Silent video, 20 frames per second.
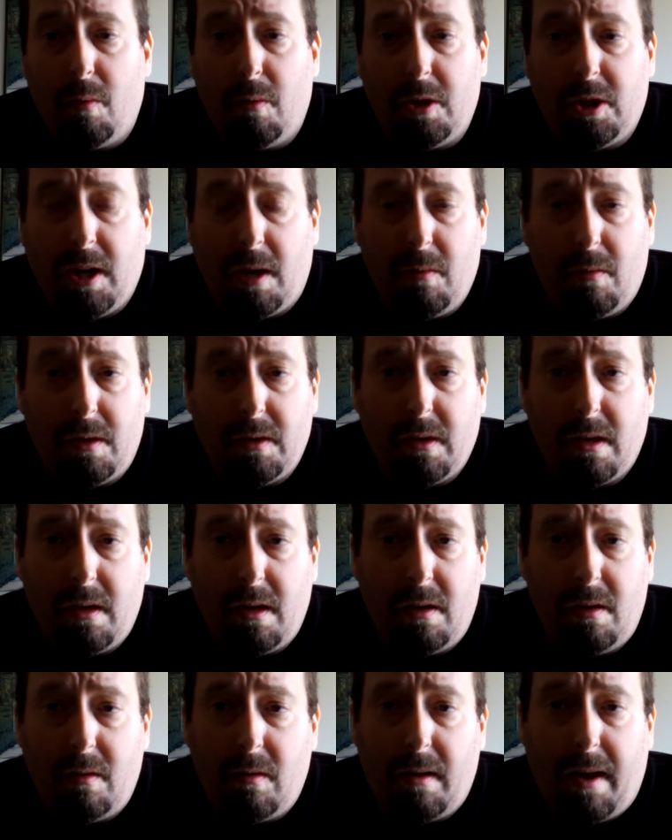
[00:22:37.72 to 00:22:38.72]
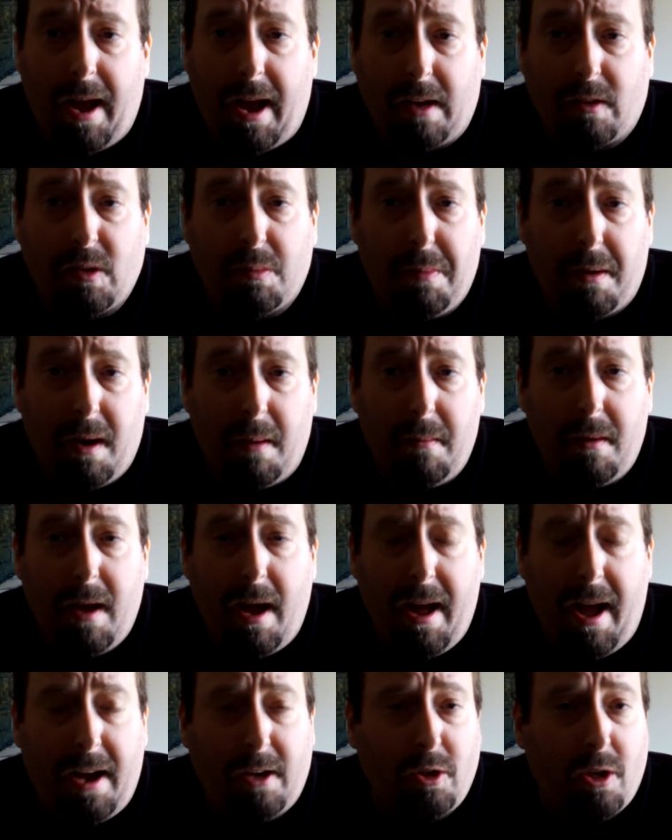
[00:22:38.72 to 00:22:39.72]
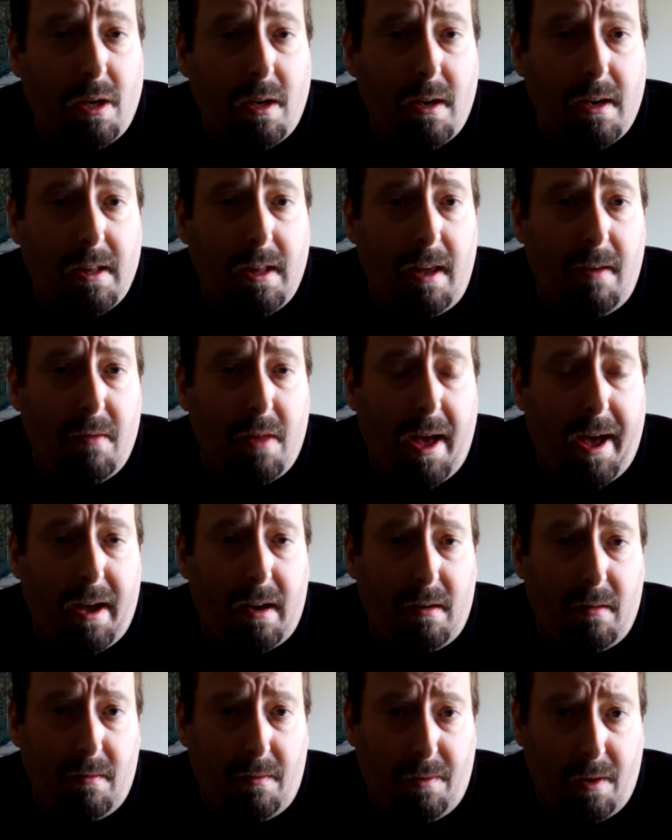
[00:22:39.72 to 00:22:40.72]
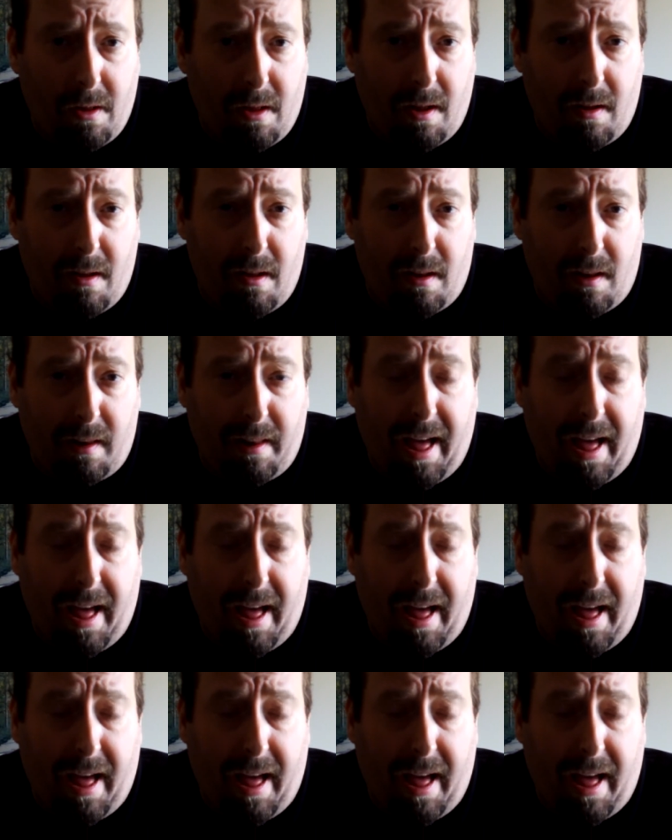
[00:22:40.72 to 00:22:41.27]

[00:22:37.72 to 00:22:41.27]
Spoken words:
which I was going to do next, but I'm actually going to leave that for the